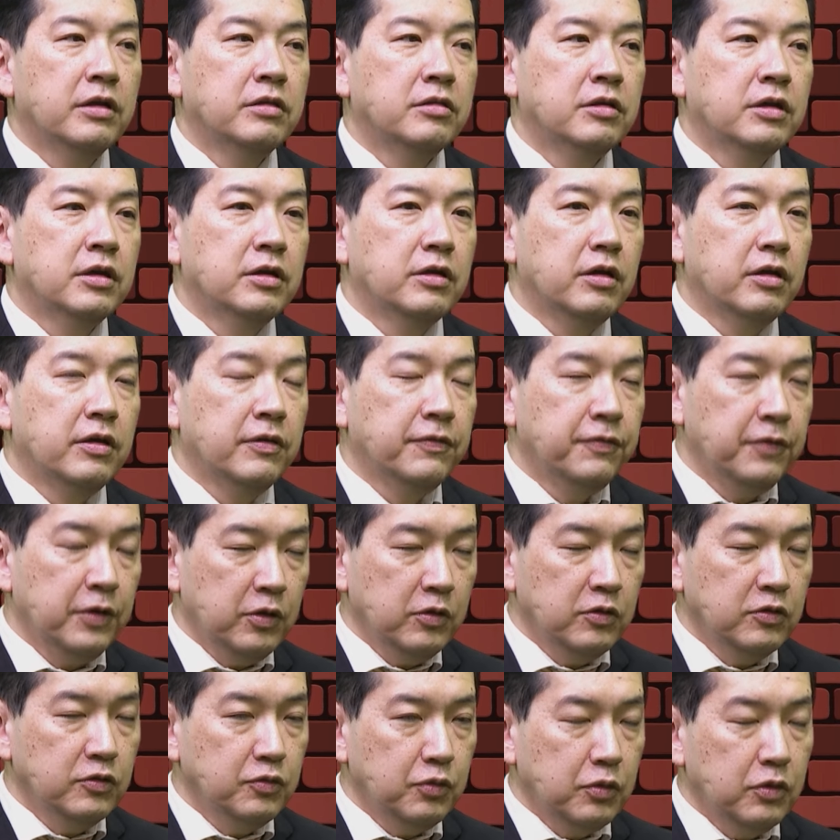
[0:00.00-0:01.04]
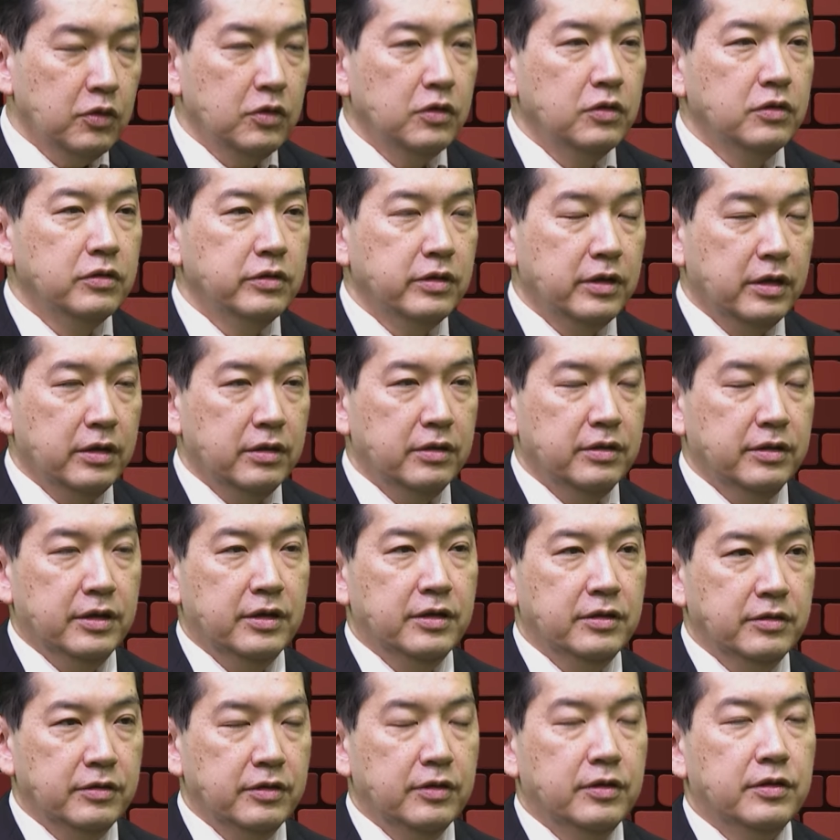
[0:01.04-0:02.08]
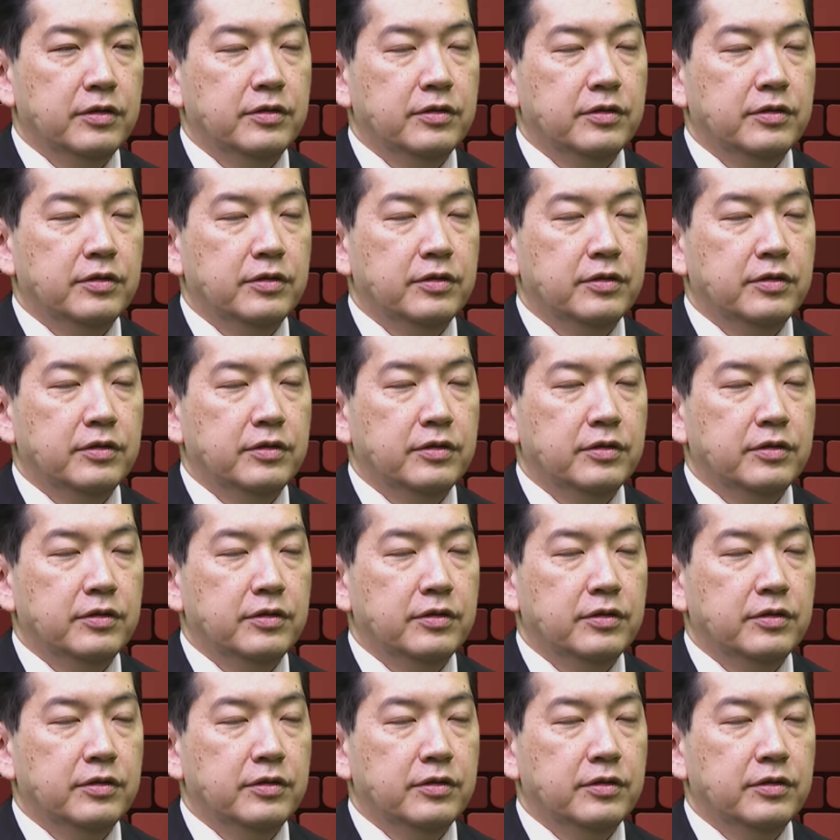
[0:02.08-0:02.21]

think FAO's role in